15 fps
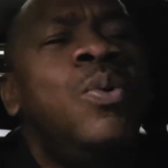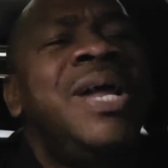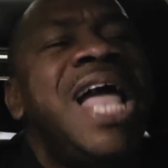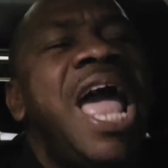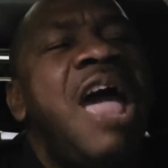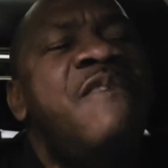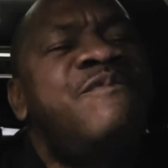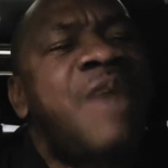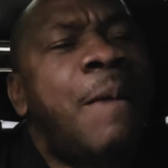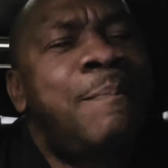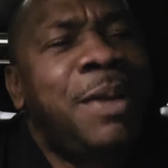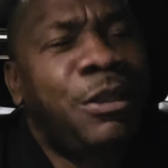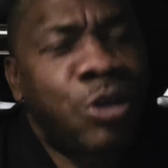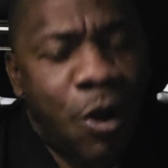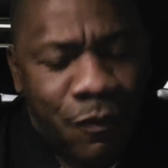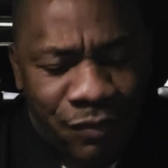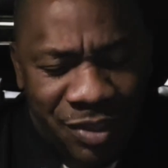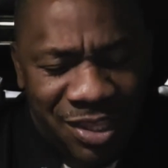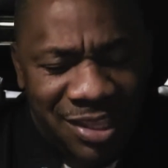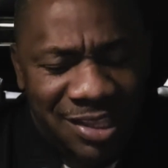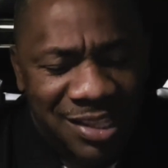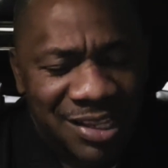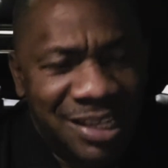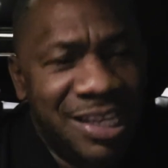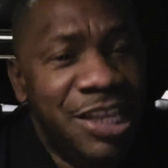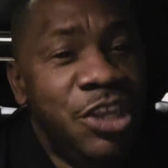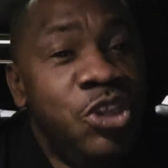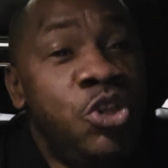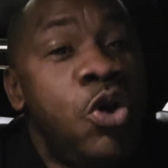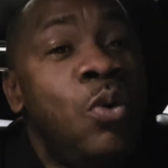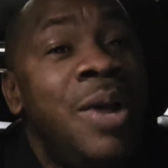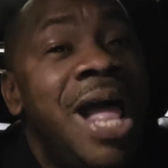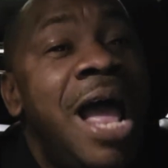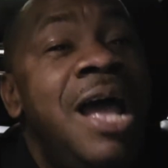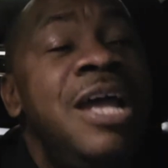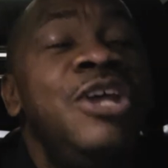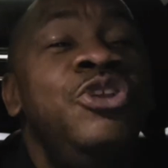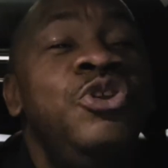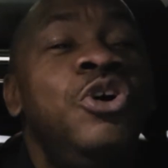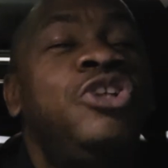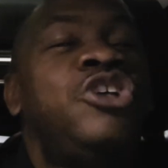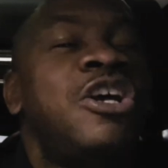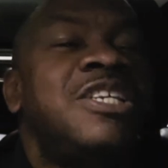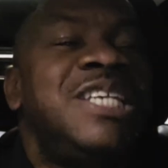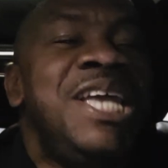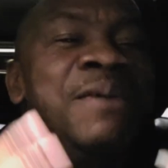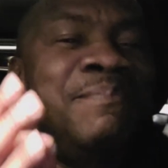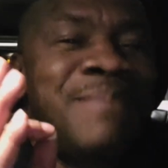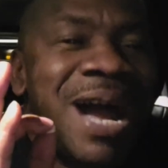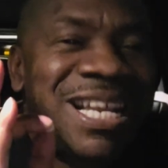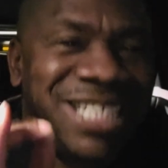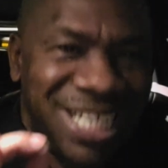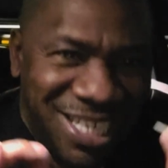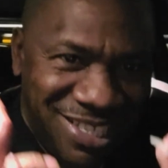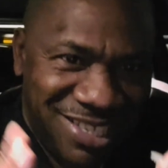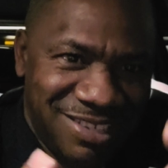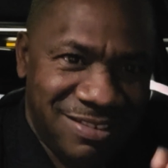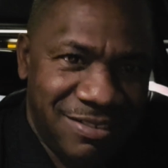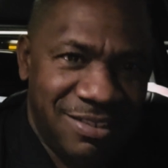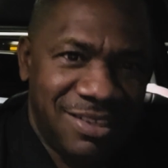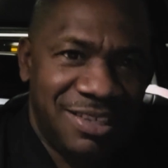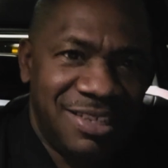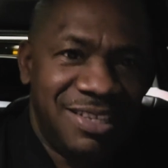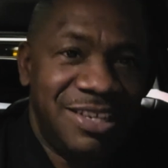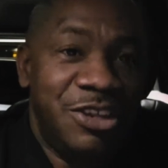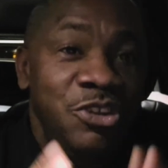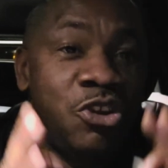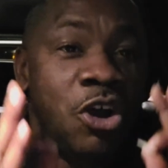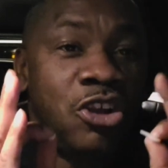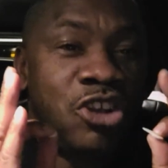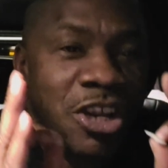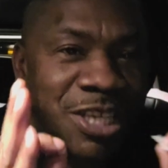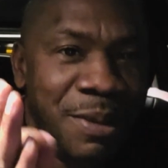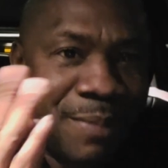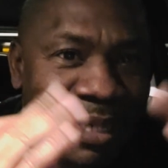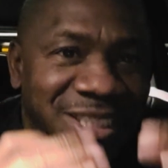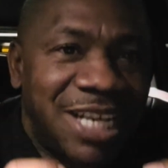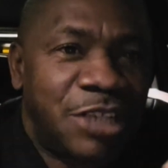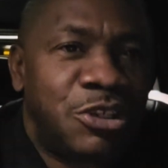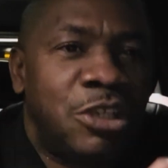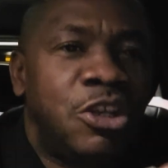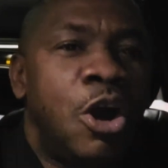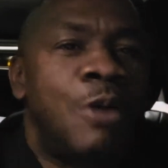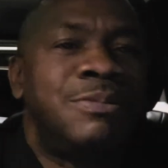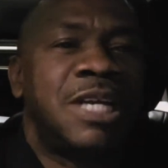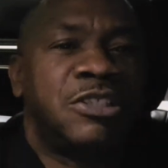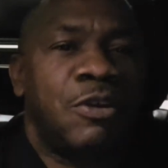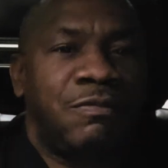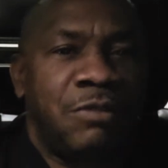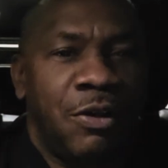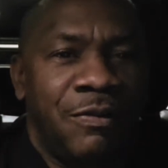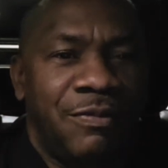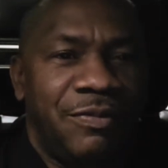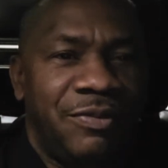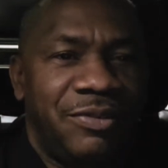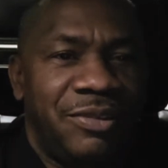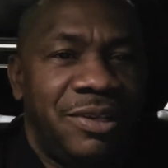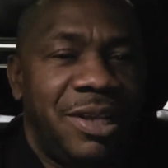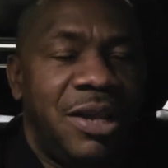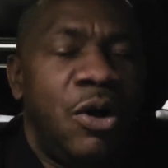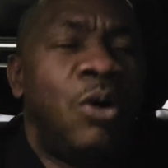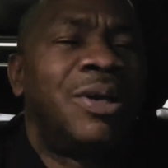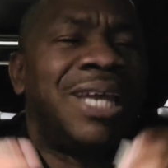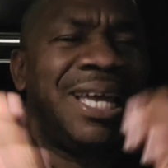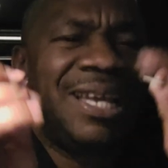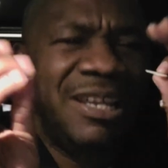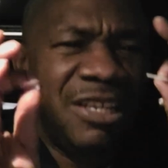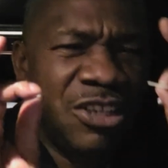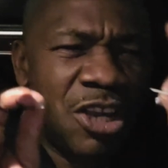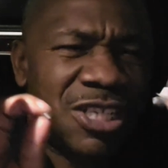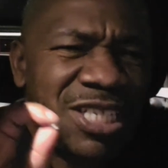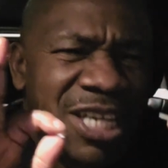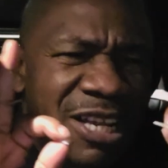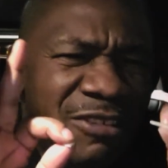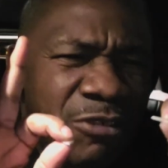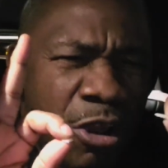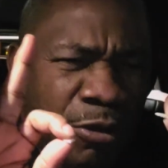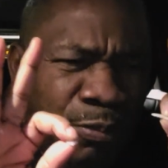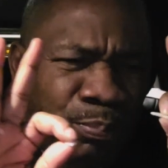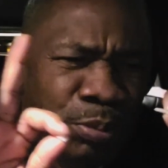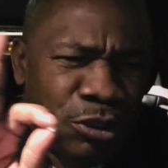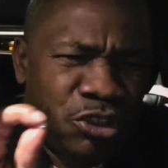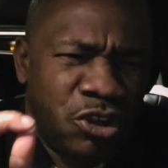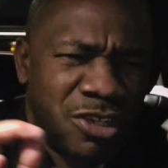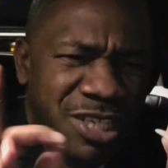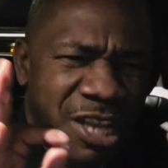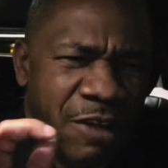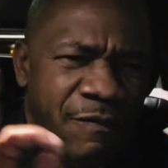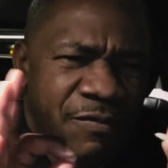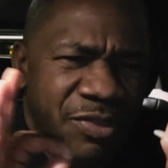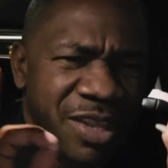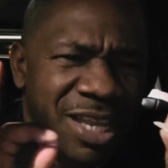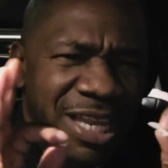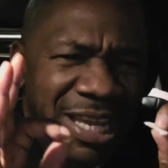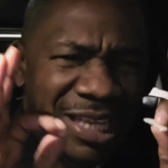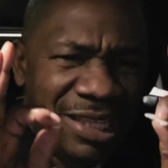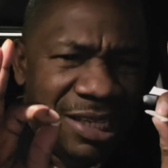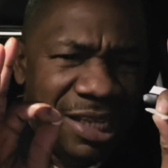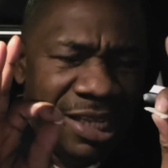will ever be loved. You just imagine that you're the object of love. Okay, just put yourself in